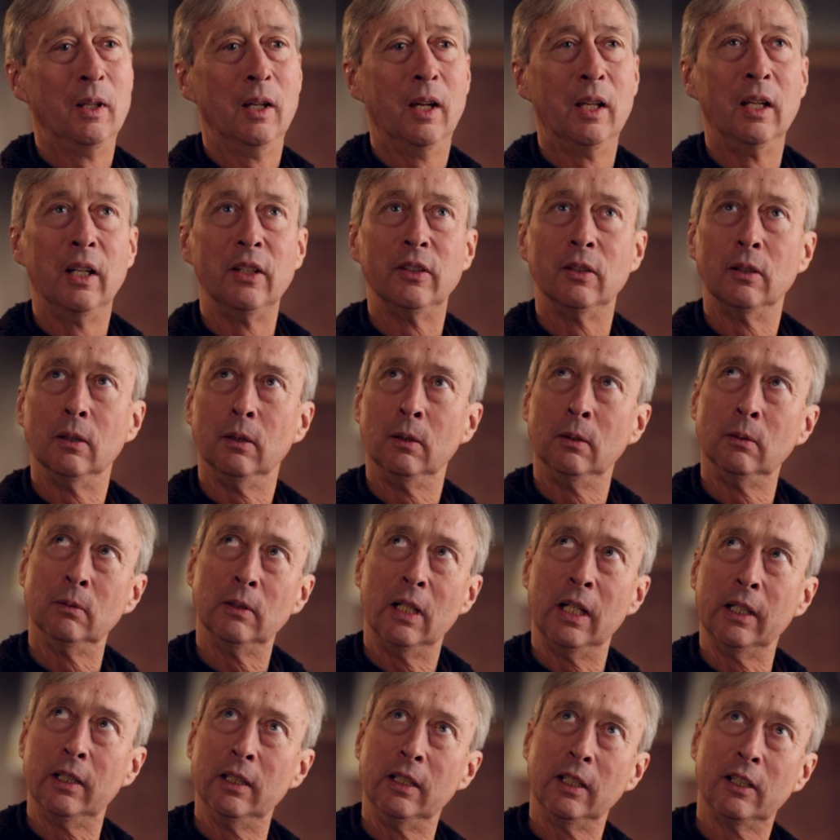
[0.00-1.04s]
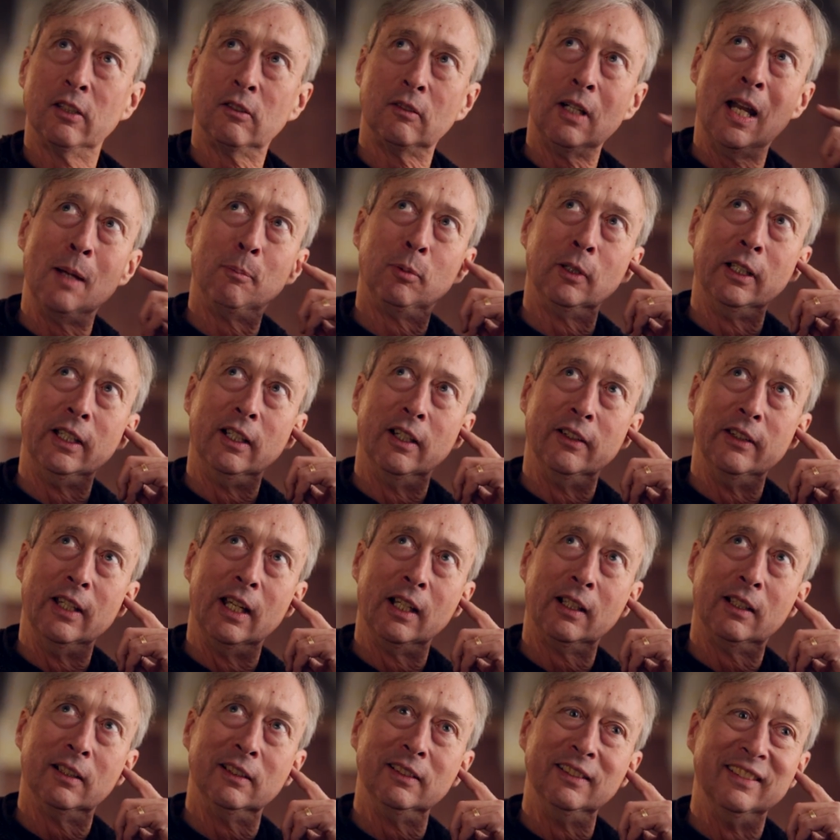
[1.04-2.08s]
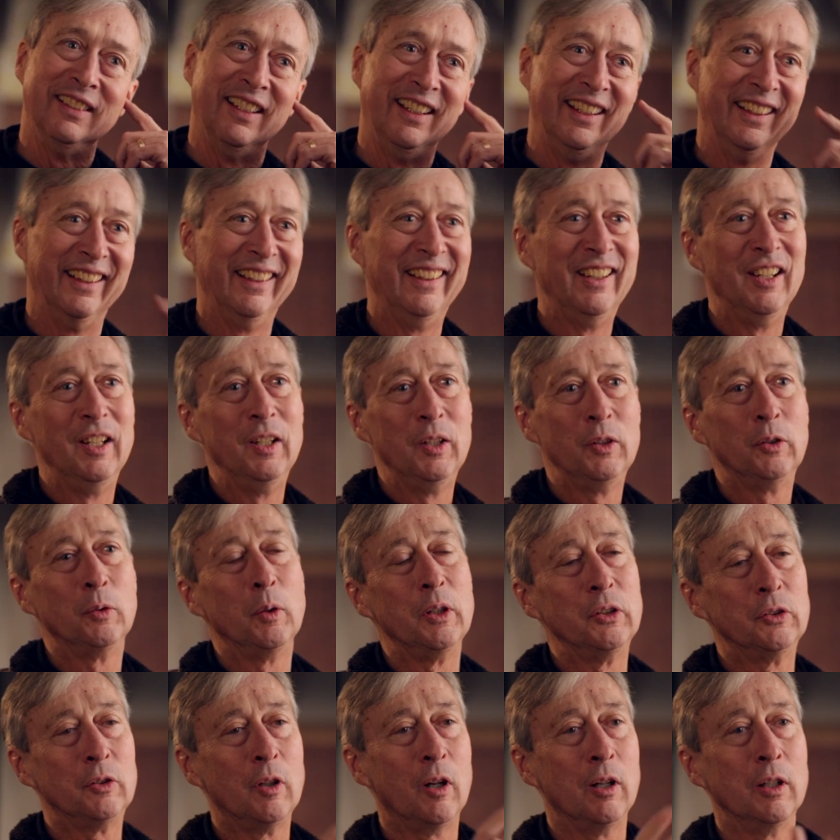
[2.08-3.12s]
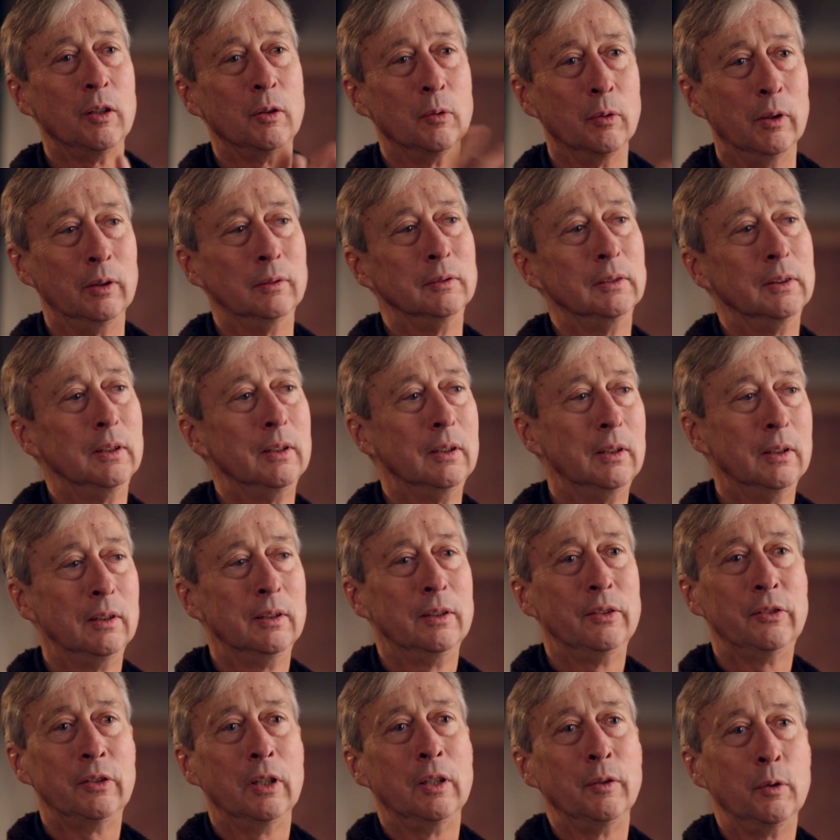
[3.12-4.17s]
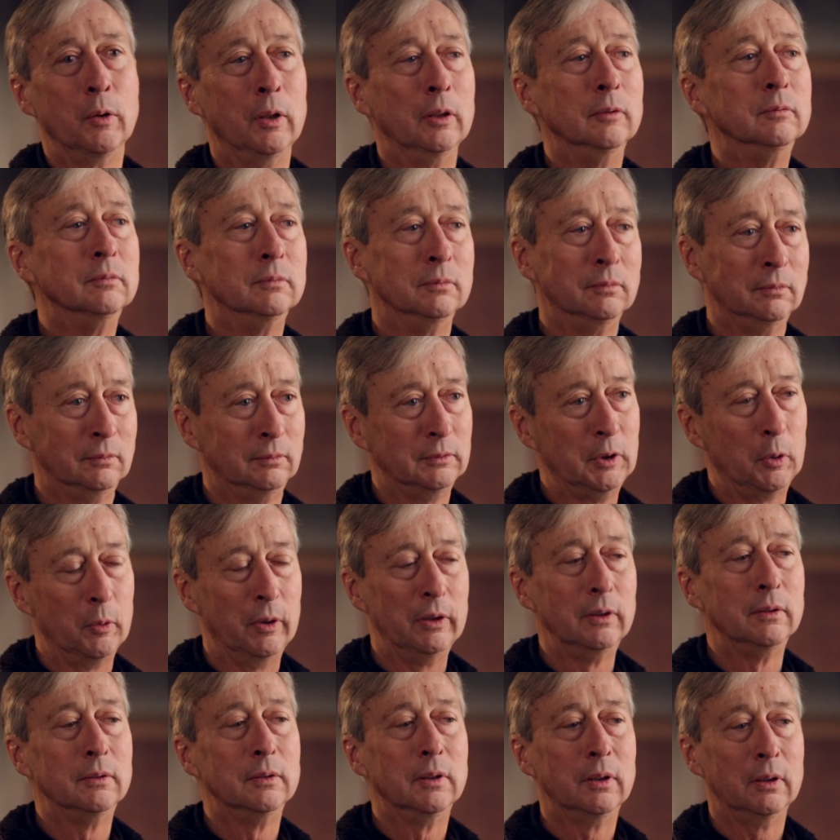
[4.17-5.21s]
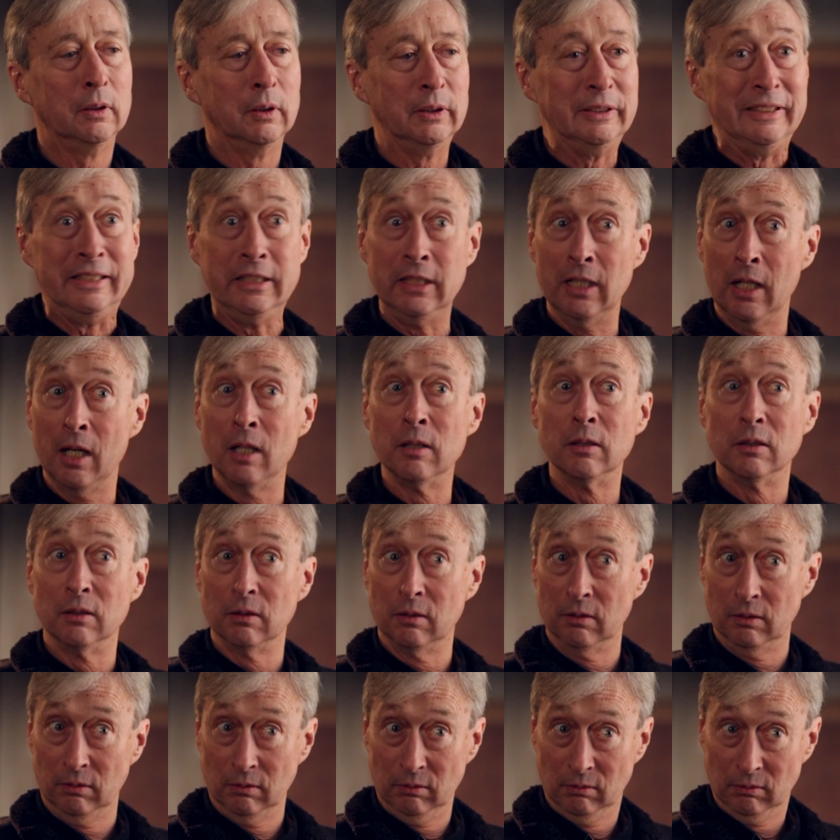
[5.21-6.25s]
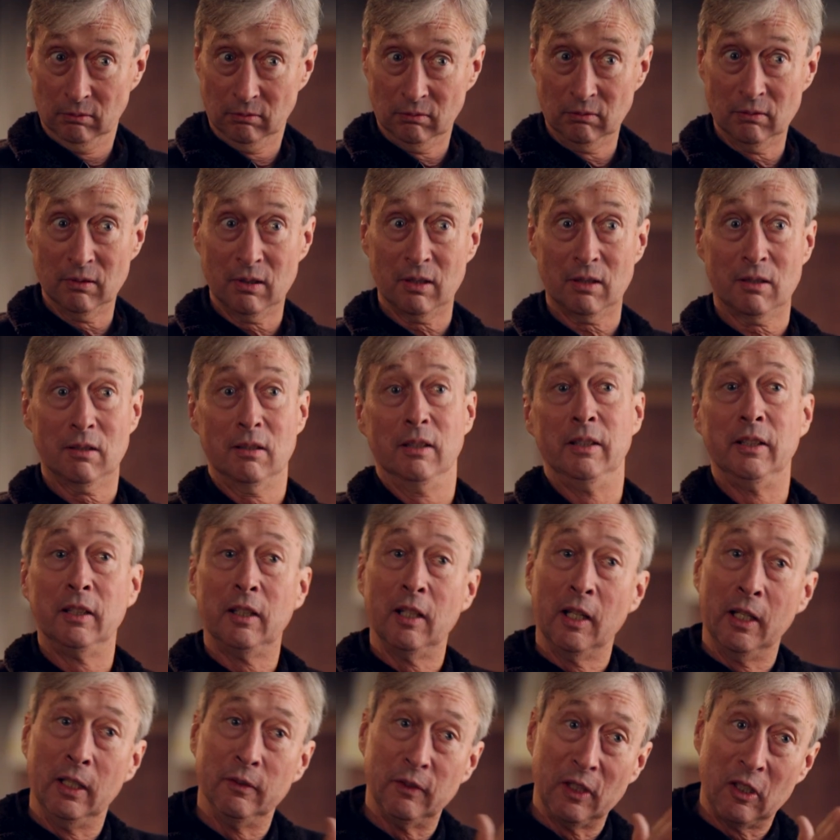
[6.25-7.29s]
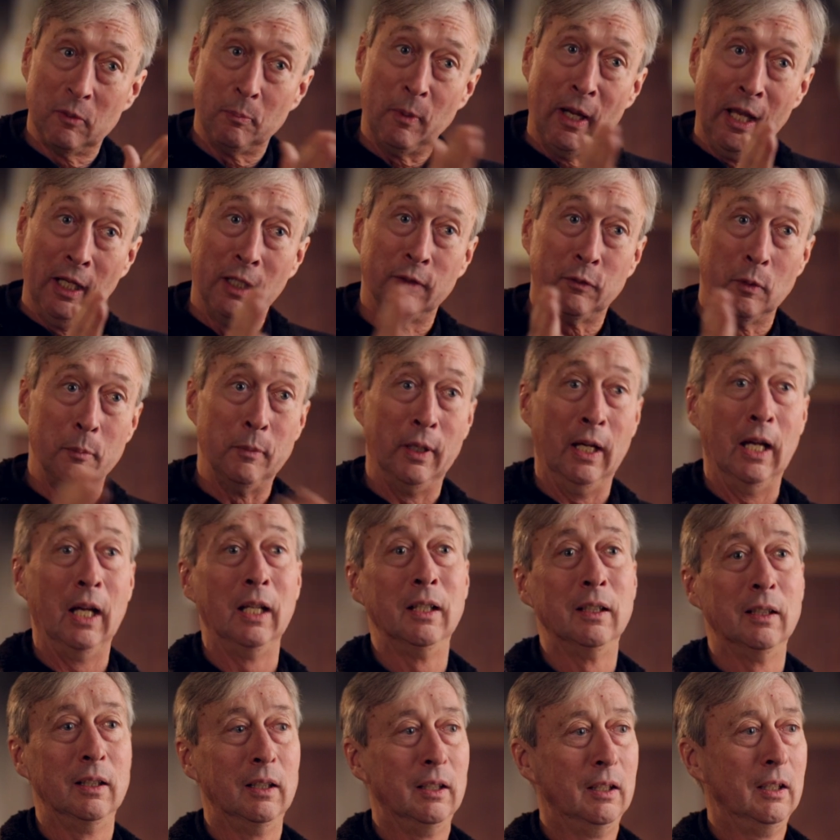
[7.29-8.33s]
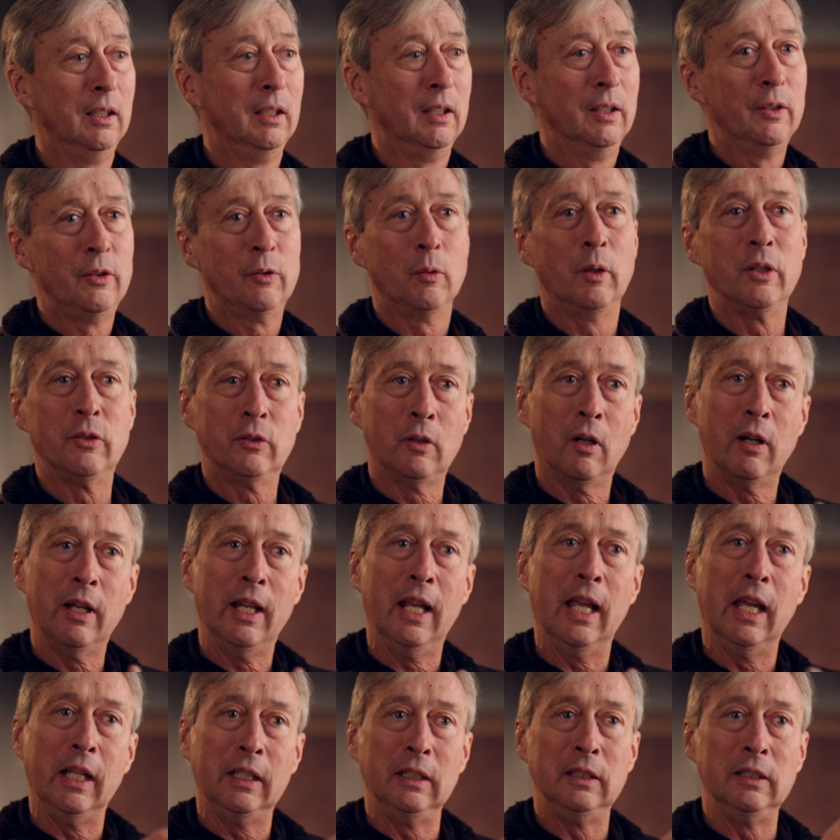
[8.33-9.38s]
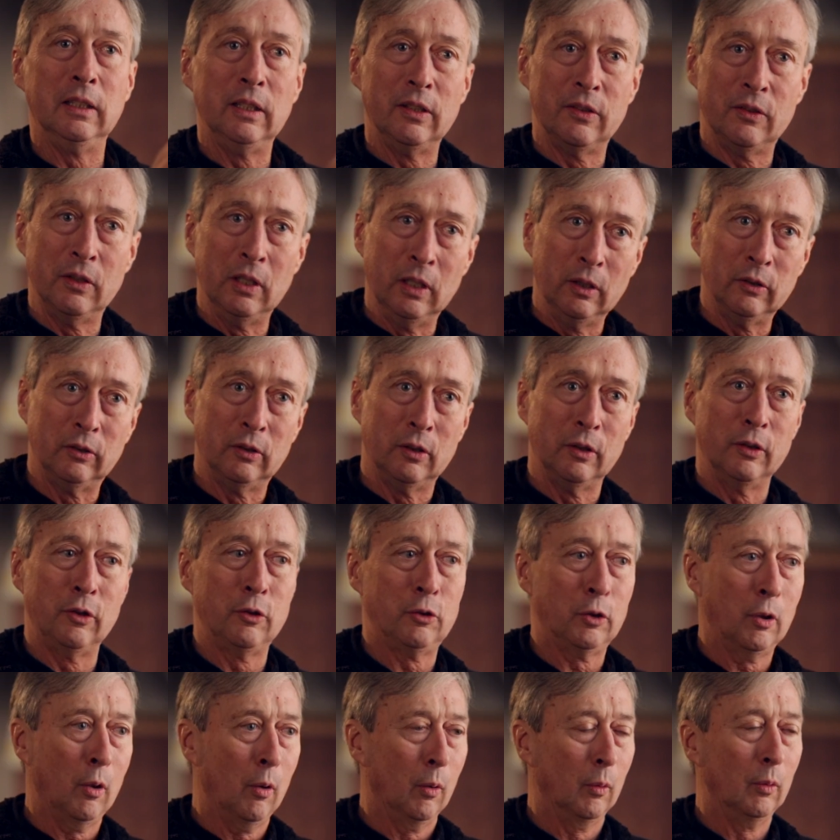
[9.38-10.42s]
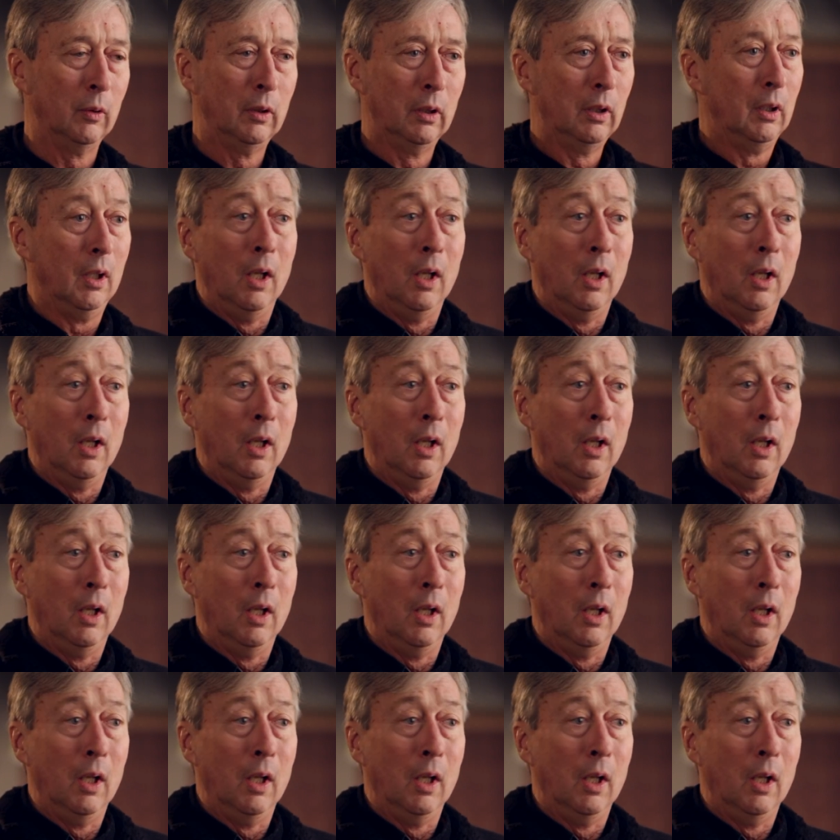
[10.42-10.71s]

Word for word: And I said, oh, I could extrapolate on that, couldn't I? So I started going, instead of going, mm-hmm, I went, uh, yes, and it kind of expanded from that. So I started adding these things to the show.